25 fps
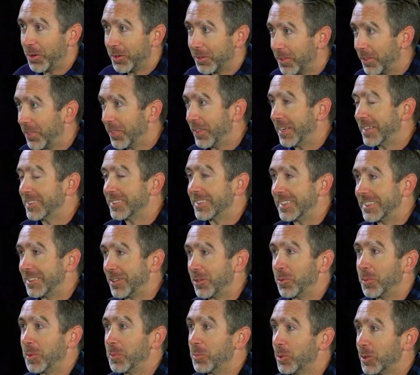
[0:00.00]
of the things that he's
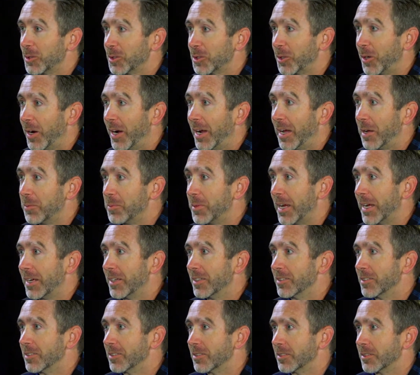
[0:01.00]
ever been prescribed
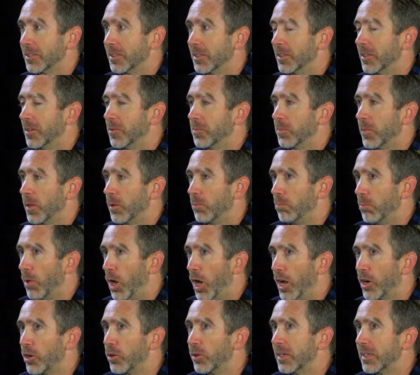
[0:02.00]
has
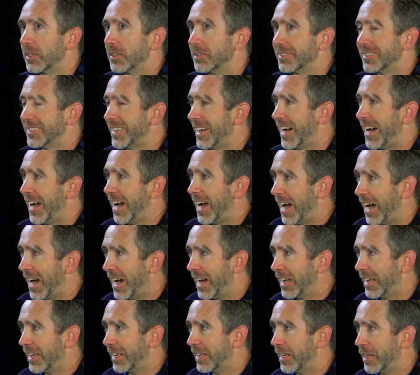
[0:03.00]
moderate to
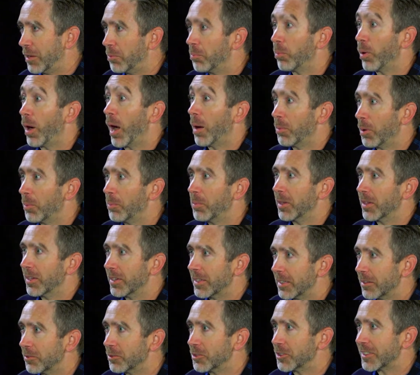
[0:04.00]
high
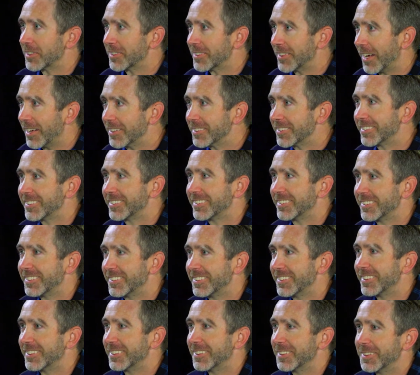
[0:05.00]
improbability of success.
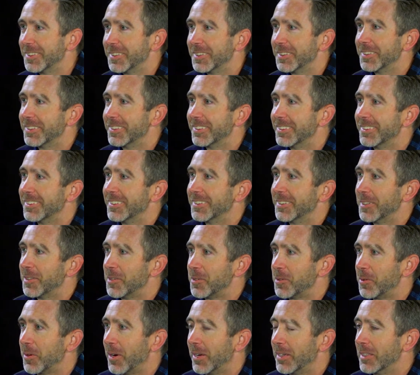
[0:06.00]

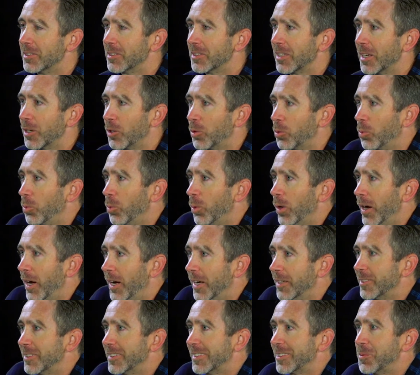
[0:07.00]
Right, and he's like, where
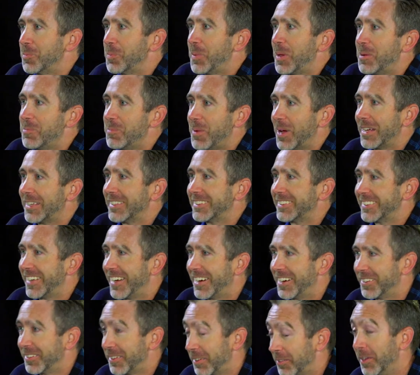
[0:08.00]
has this been my
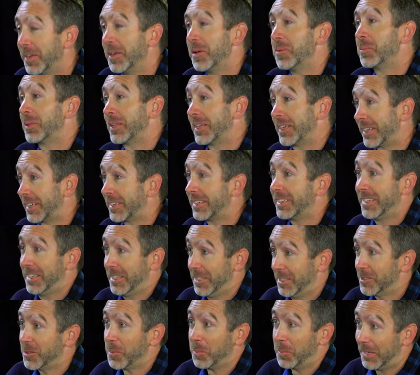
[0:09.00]
entire life? Like,
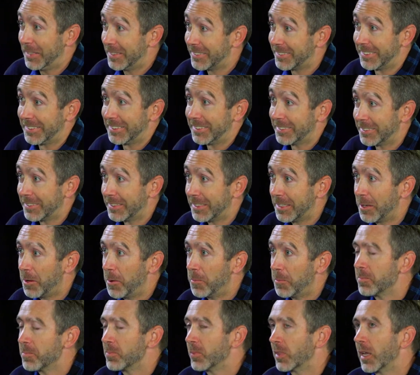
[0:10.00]
it's amazing, isn't it?
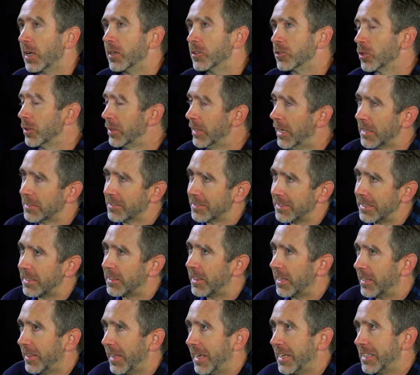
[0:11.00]
So yes, like
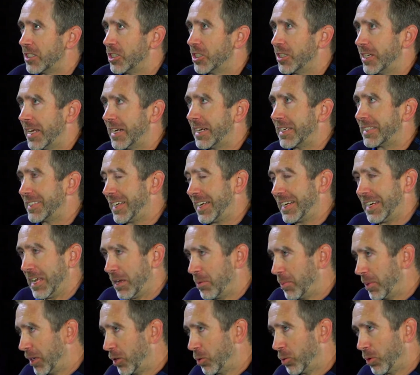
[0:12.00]
that genetic
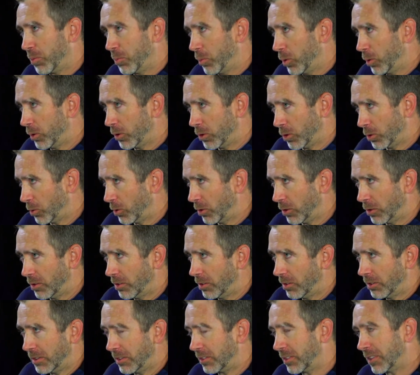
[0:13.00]
dynamic with mood
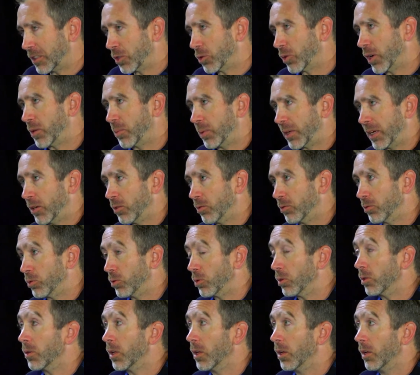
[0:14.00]
disorders is incredibly
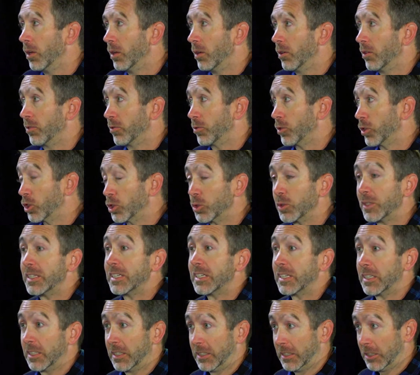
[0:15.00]
helpful for
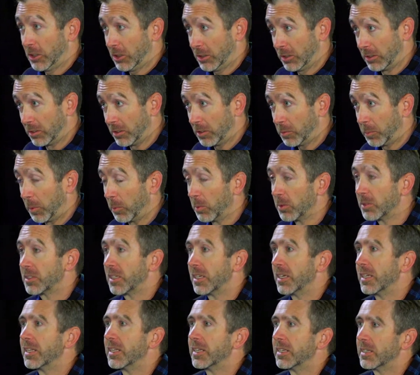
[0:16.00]
treating clinicians to be able to
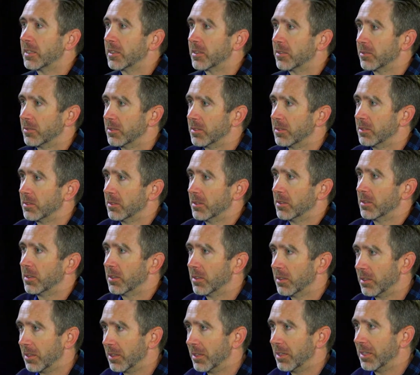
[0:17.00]
say like,
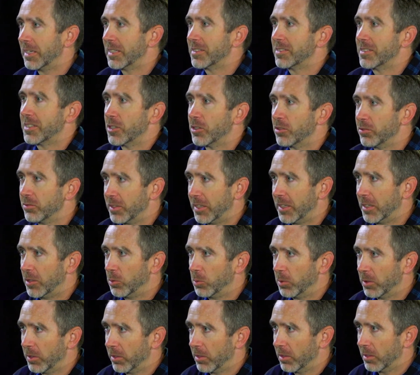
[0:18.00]
let's
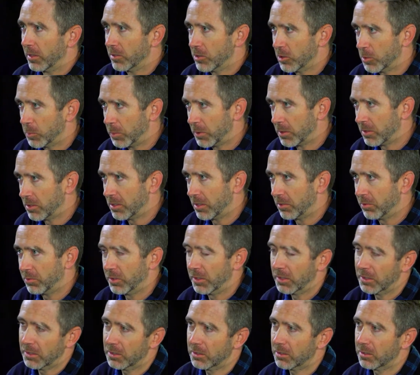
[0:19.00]
intervene with this
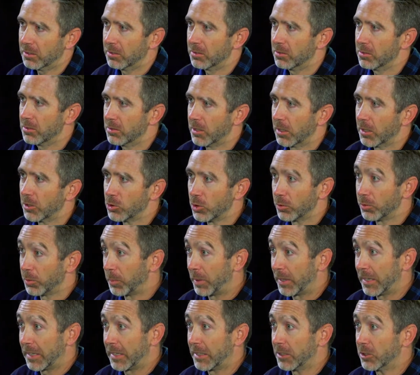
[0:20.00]
specific psychotropic
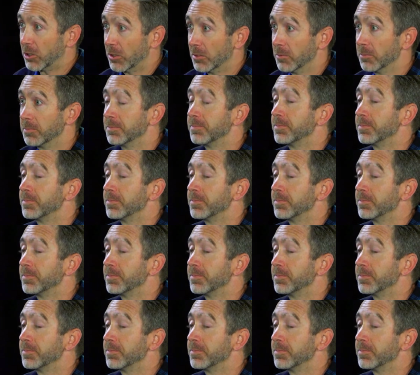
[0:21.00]
medication.